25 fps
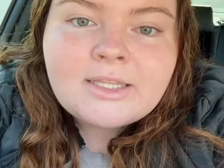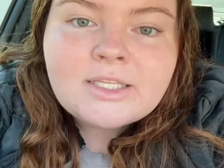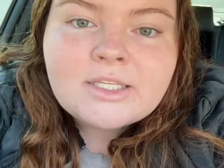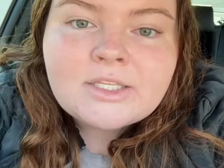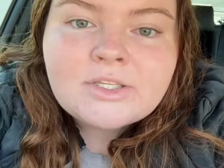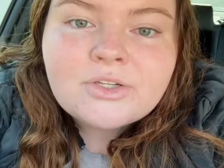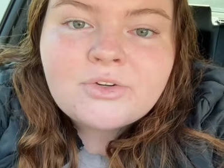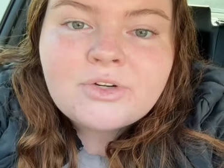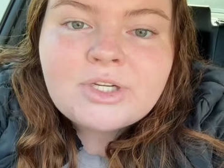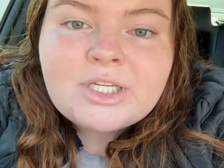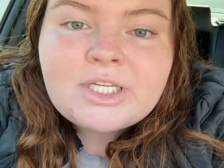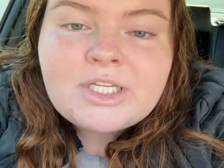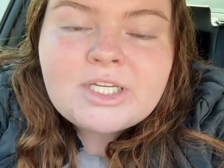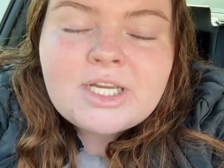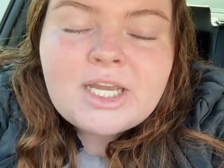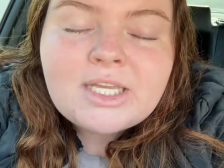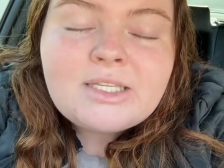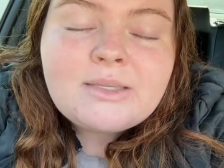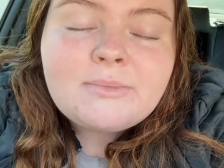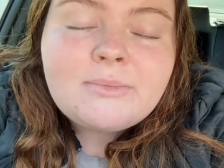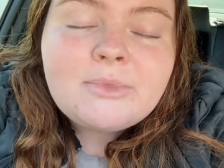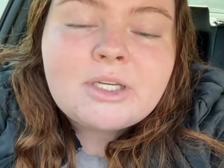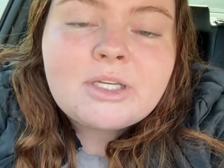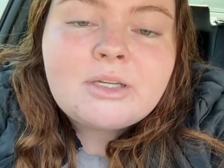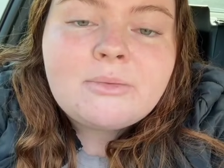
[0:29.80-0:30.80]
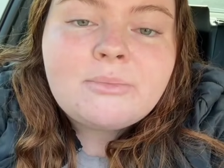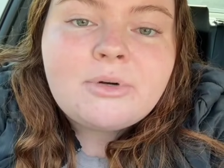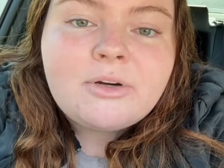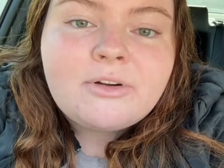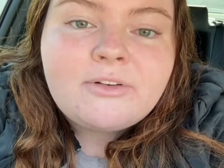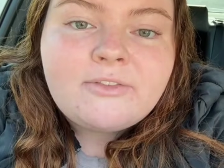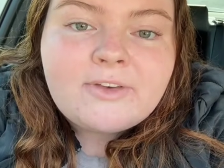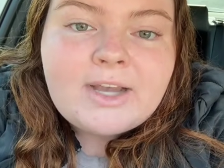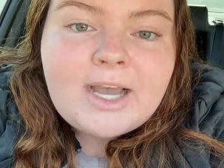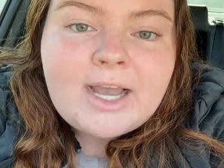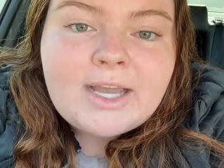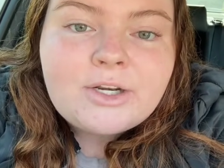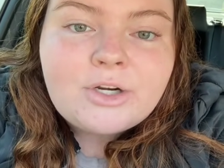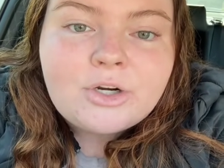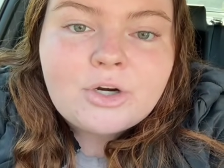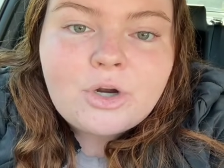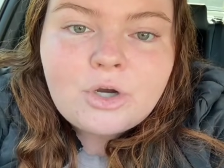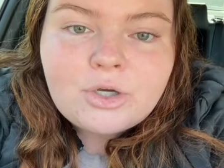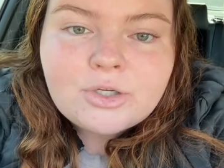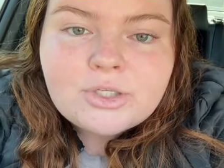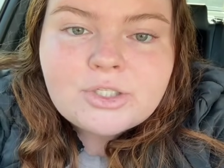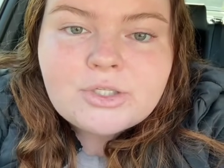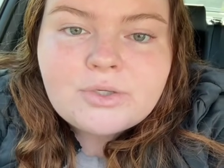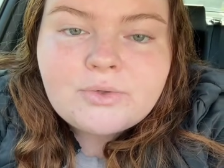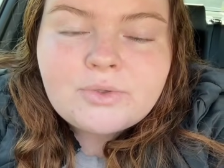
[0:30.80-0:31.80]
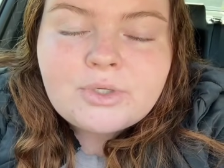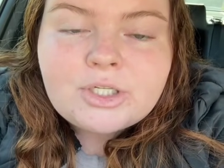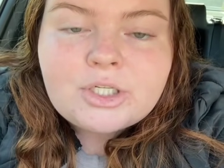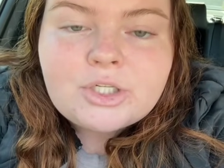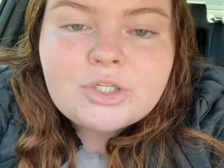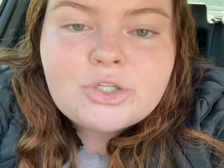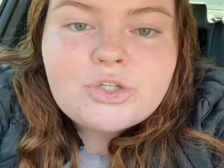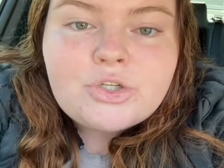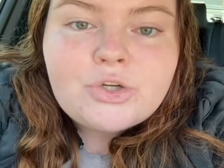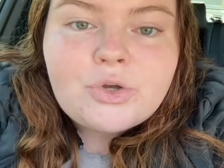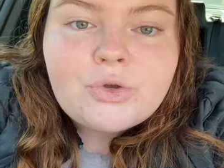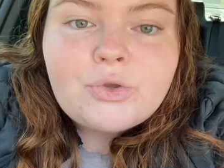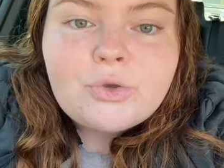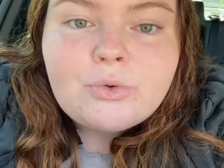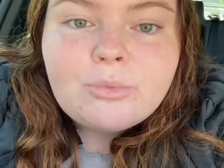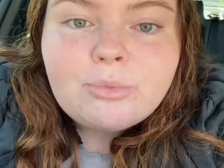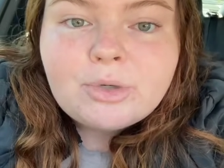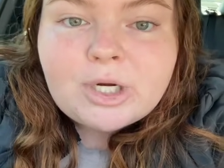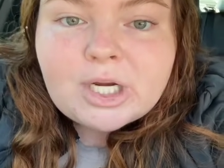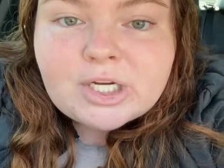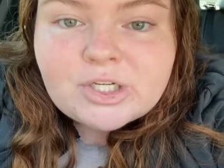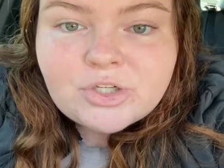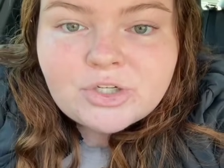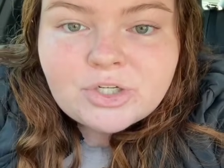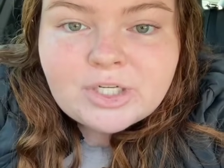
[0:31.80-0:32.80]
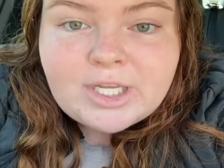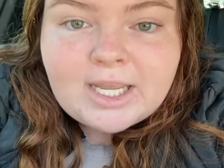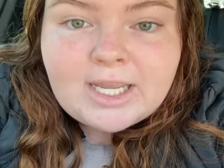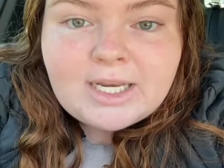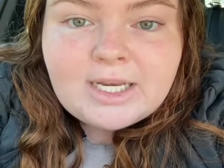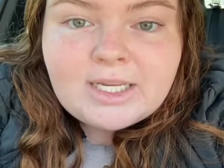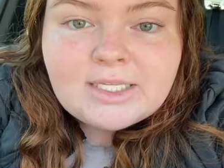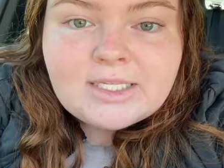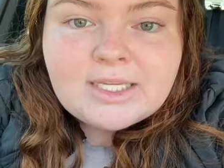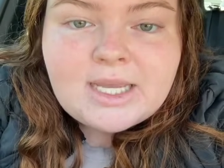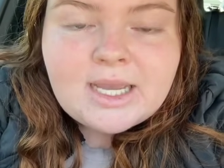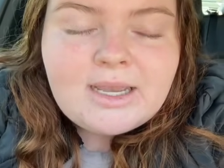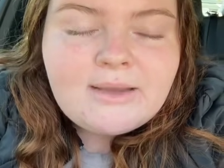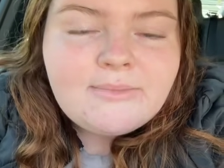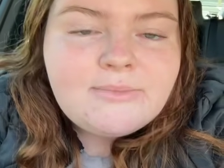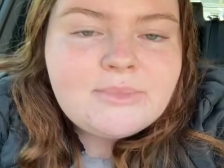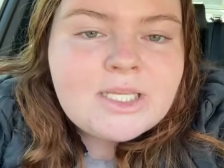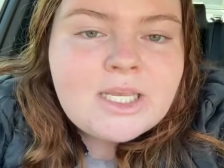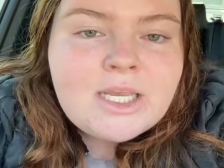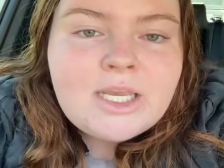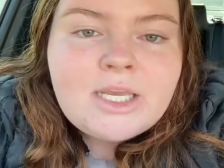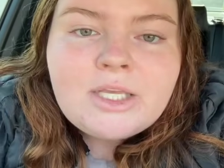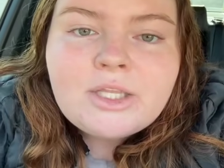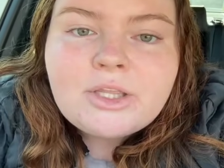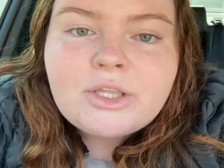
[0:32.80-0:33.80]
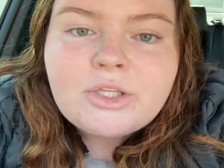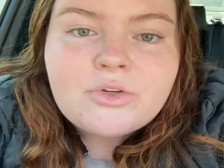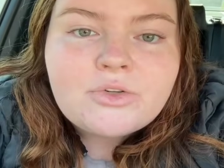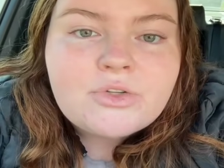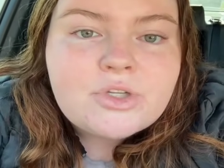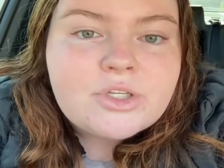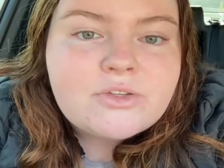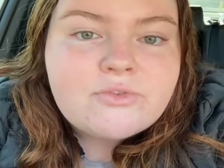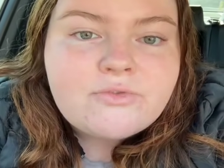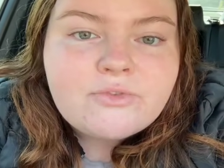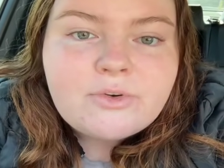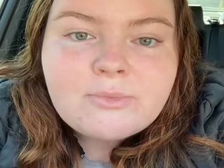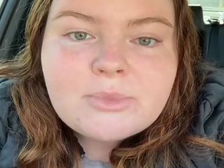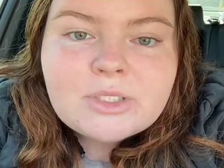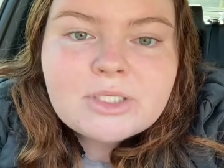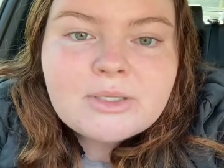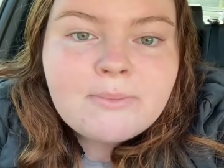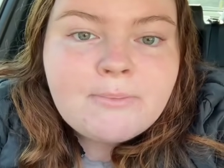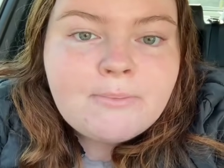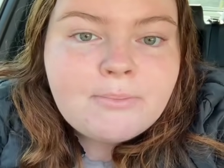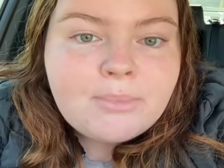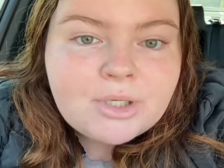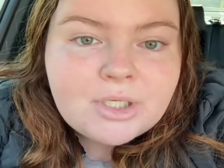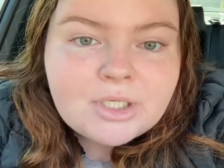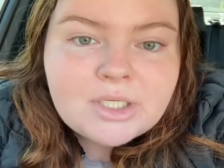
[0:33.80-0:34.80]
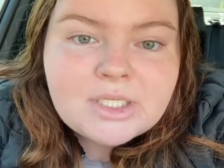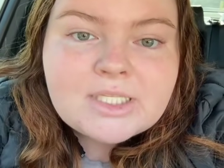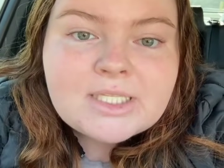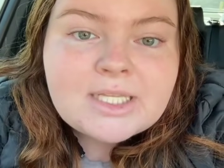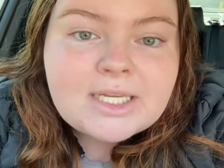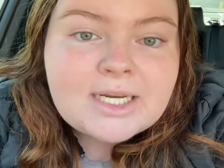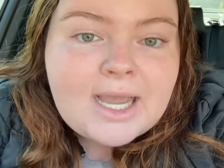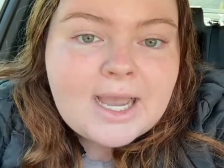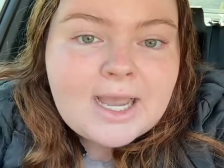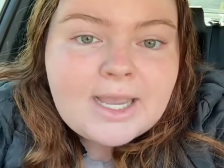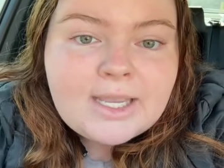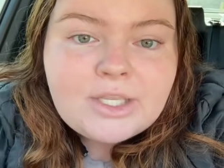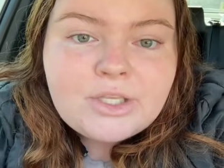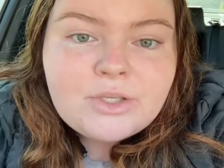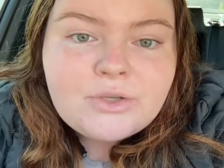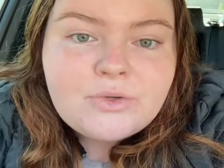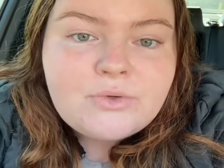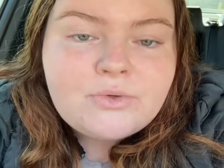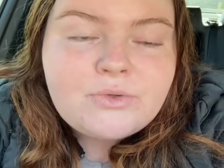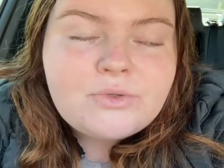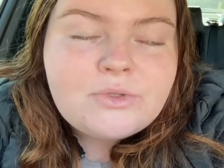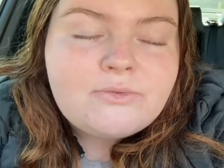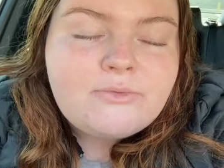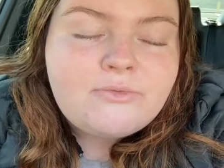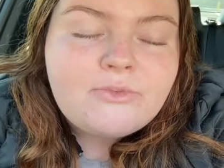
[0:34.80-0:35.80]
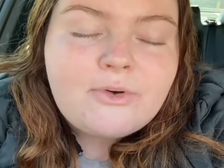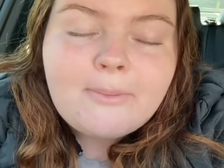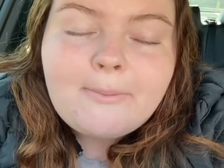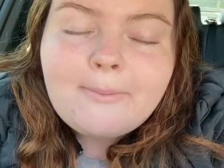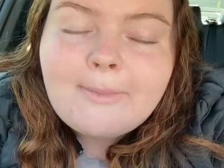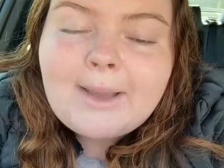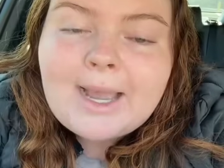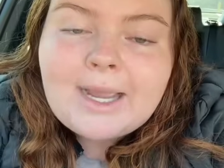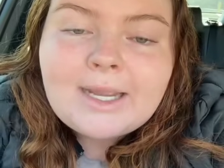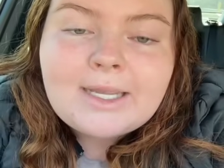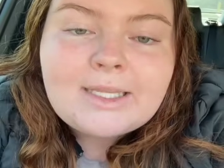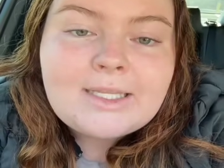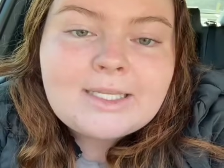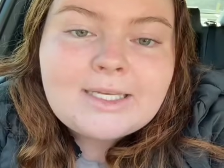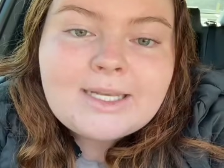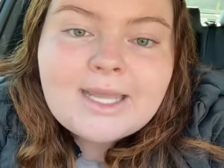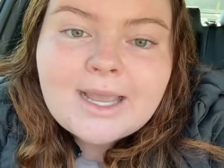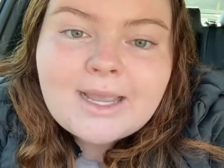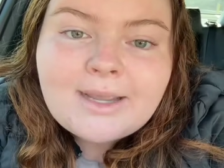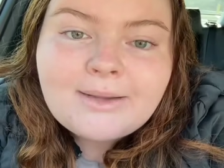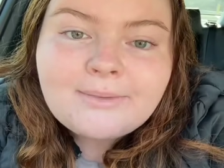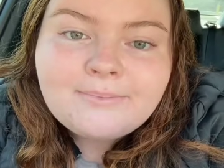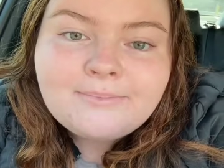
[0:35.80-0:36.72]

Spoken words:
Screenshots I'm going to provide are also going to show you pressure canning times. They're just from some books that I use from back in the day.